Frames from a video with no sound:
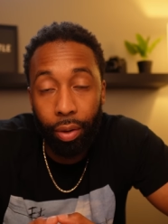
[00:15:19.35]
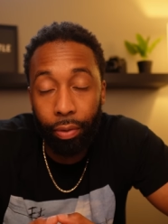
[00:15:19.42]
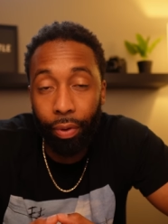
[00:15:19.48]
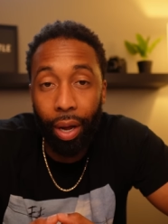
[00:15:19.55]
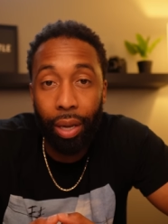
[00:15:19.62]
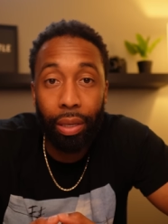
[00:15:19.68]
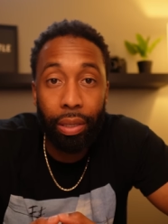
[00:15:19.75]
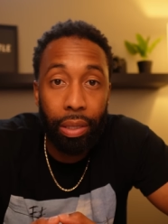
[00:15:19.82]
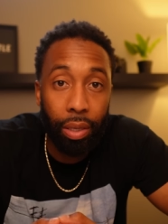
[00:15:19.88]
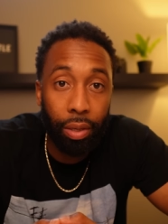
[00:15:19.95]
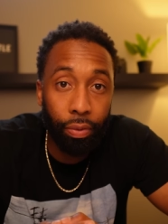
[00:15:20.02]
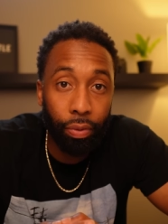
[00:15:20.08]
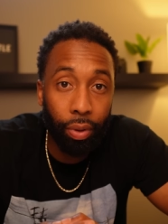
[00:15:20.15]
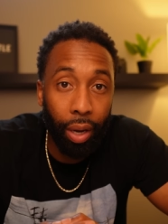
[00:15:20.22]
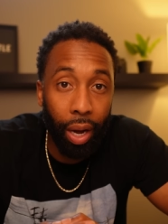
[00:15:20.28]
If I
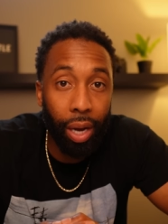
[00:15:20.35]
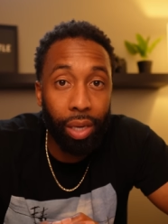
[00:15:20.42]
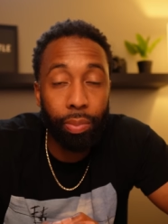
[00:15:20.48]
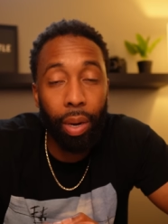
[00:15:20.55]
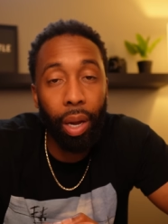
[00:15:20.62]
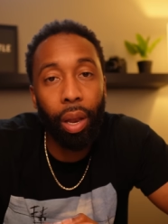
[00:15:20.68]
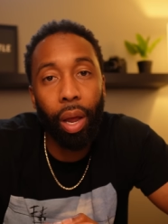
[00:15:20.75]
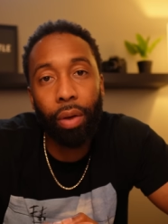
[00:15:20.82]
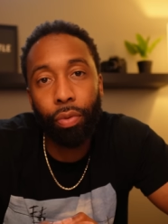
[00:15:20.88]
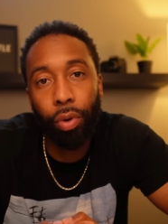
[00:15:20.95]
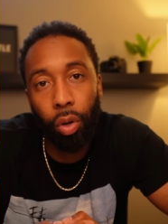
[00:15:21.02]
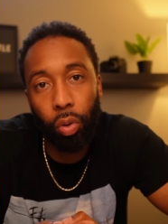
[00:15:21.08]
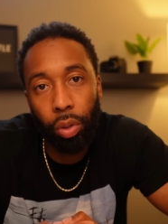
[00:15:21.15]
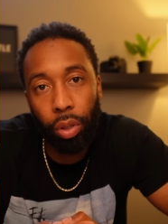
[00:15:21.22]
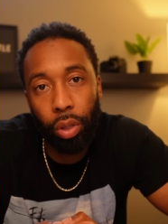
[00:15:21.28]
leave, how's my life
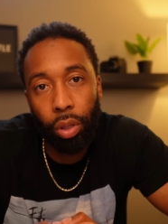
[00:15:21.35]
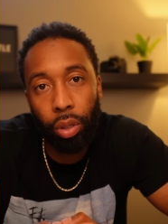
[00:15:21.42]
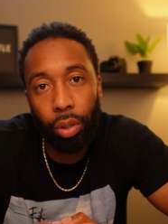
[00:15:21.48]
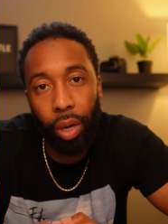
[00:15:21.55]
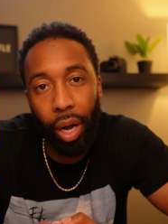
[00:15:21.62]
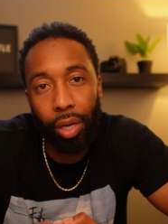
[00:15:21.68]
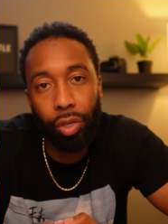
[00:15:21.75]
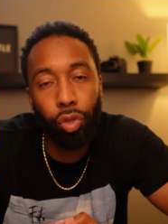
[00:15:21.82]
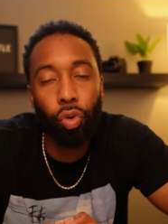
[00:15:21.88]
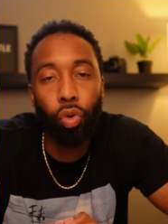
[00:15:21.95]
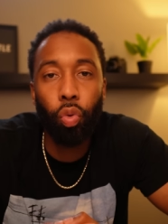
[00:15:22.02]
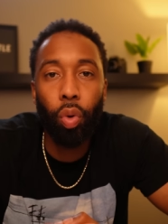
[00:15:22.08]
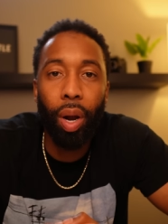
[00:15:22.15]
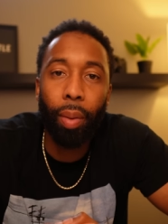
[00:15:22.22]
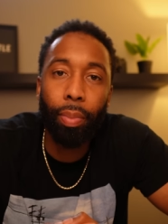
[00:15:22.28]
going to look? How
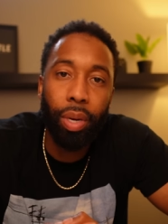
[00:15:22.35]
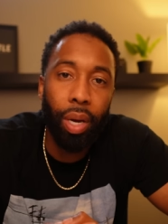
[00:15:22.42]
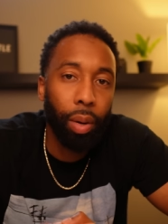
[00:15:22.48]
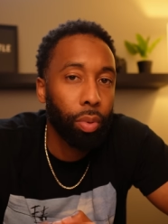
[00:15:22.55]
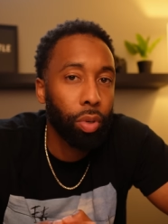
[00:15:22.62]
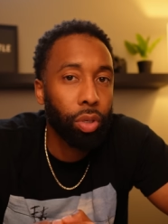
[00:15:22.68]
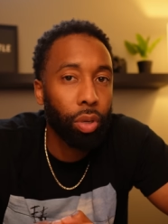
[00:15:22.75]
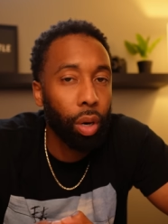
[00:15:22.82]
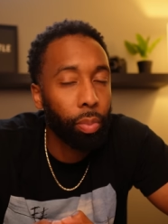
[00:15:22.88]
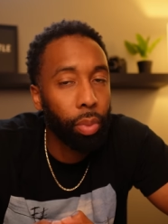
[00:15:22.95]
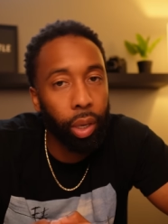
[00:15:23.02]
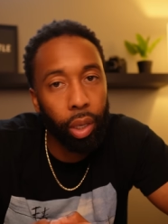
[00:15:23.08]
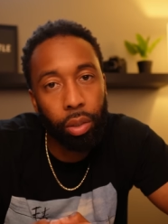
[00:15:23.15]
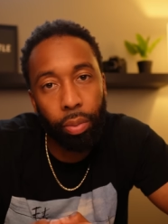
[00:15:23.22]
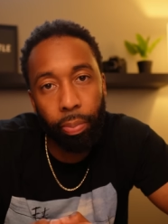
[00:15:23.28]
soon will I be able to start
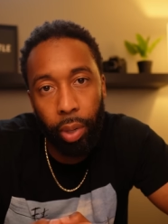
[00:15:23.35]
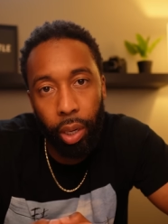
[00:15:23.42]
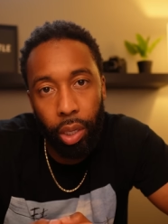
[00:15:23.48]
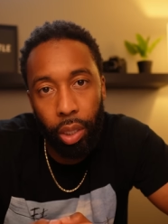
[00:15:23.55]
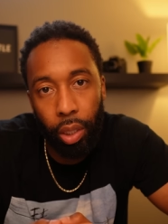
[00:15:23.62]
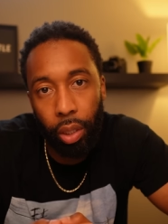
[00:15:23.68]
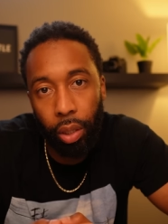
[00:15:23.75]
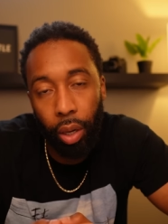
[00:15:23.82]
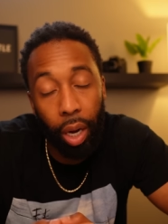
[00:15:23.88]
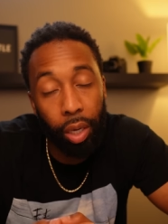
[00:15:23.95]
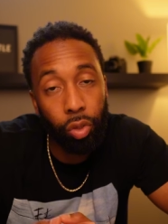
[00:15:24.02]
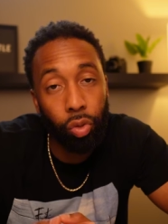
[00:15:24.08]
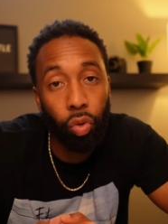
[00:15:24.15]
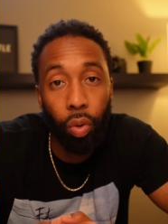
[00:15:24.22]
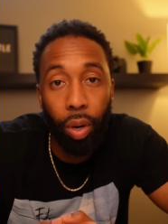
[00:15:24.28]
bringing some money in? How
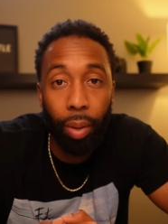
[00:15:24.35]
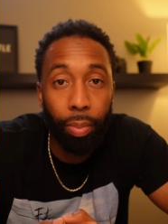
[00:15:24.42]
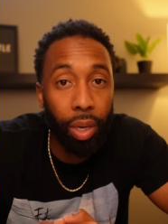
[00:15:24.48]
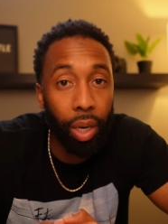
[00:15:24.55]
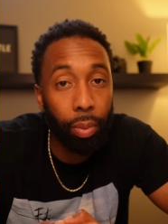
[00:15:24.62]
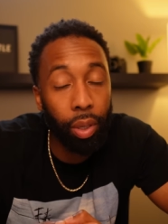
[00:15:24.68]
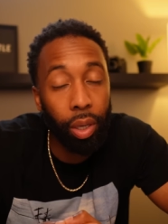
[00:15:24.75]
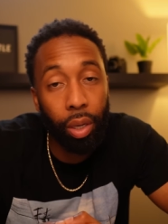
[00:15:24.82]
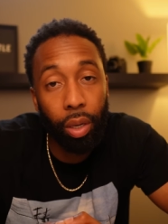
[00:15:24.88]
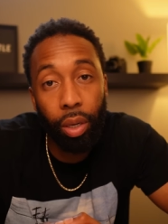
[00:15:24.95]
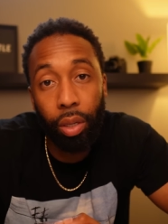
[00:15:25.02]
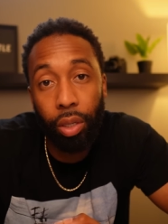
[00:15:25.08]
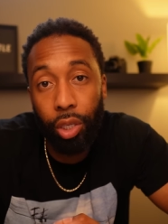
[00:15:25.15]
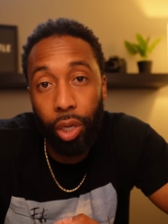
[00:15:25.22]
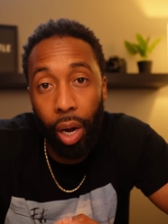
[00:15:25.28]
soon will I be able to get
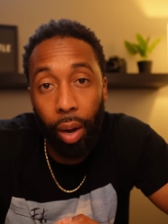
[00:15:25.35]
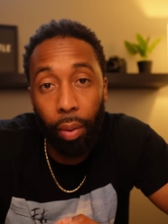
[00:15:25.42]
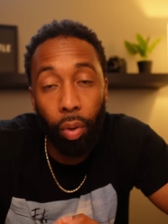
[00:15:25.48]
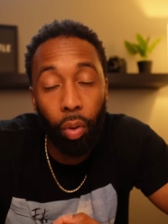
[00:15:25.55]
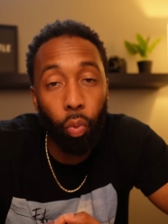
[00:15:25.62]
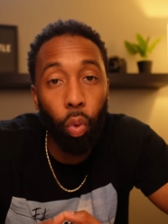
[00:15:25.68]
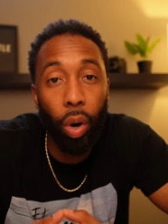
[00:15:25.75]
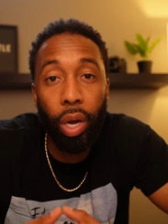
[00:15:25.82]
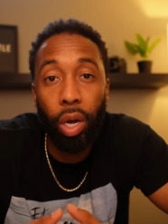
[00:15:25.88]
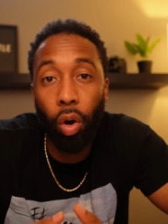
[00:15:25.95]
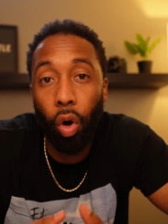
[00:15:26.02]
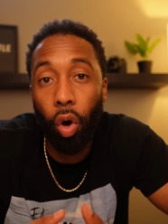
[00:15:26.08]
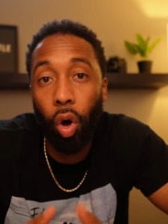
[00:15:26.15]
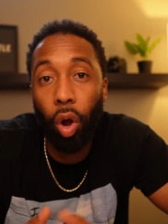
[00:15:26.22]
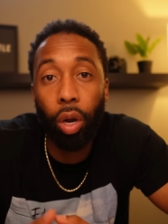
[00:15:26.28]
another job? Weigh
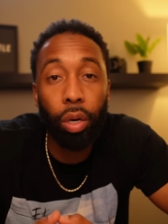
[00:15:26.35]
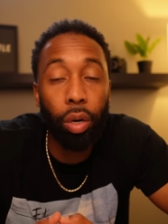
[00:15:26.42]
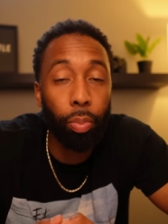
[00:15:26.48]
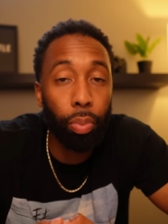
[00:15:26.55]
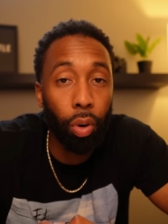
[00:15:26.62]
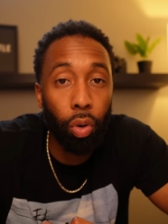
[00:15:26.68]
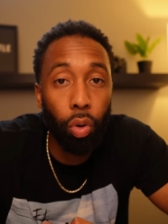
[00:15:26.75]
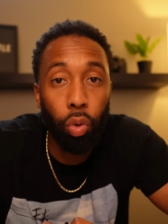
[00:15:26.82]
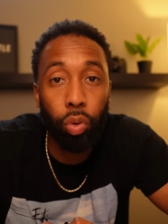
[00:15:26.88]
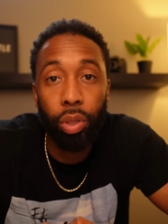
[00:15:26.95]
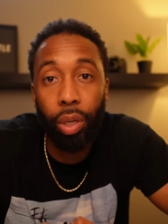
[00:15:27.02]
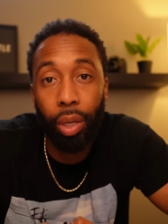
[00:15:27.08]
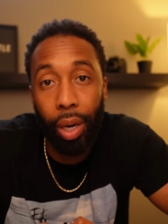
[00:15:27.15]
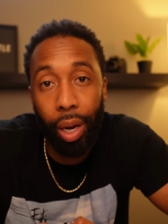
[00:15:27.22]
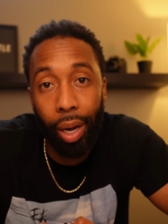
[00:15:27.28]
all of the pros
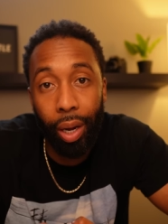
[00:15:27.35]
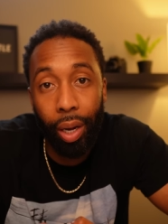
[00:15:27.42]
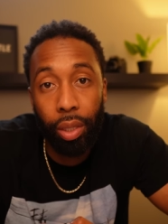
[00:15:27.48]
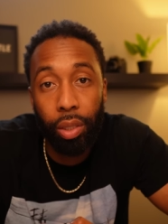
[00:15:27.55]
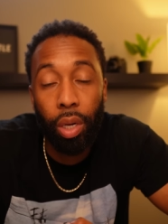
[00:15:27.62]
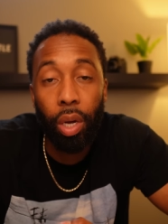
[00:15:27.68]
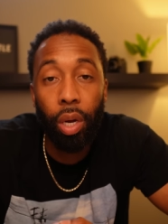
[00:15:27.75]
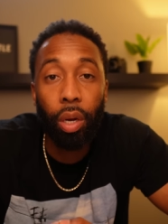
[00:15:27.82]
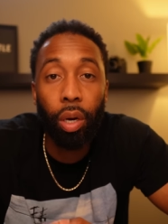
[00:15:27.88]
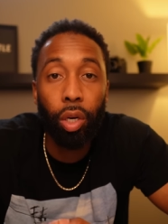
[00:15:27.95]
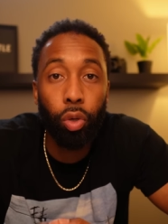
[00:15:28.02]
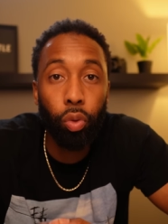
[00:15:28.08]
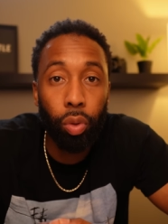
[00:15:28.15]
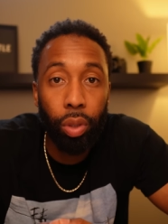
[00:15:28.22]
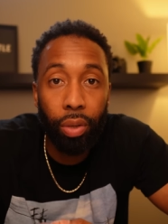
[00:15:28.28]
and the cons of
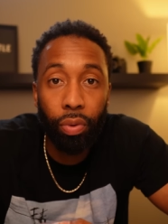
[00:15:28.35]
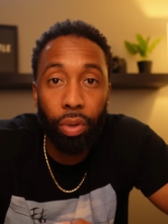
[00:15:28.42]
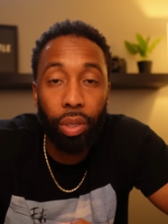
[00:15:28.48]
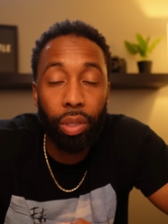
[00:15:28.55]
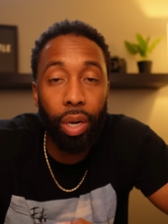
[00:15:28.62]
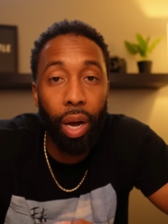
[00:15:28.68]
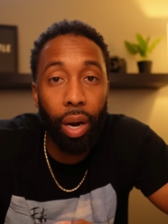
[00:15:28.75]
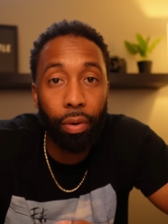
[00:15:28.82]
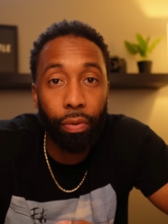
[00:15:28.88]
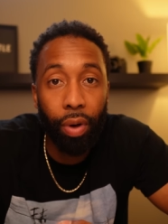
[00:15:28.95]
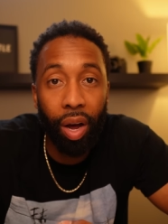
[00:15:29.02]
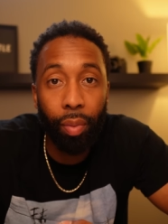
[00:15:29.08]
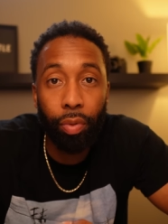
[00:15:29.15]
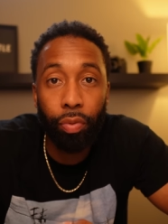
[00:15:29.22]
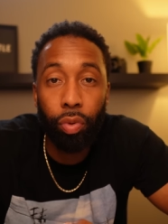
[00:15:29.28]
you leaving this nine to
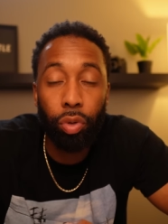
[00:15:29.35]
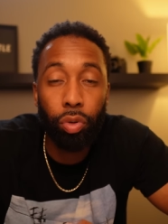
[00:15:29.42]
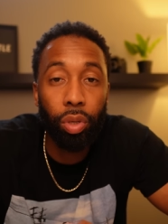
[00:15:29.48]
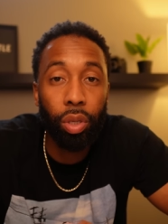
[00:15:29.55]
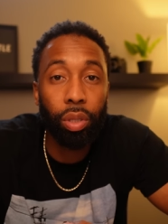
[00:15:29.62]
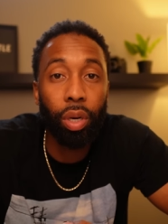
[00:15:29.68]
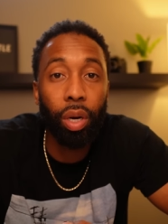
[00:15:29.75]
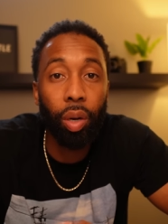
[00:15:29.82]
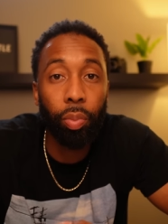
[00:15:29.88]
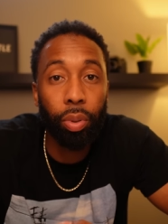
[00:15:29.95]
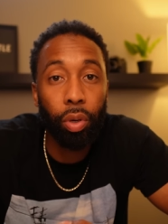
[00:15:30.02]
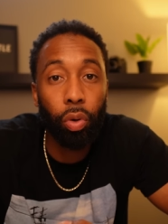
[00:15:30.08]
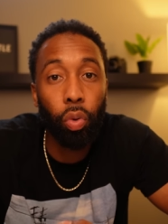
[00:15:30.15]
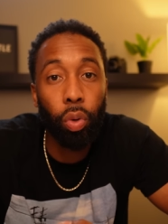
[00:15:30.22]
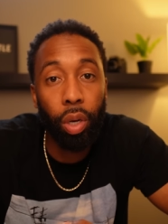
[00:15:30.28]
five before you just up
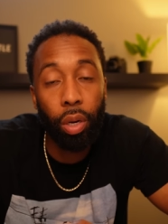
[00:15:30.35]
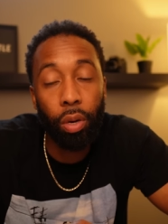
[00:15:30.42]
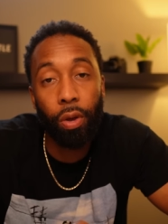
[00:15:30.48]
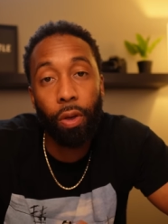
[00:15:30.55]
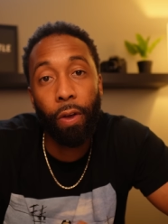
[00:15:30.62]
and quit.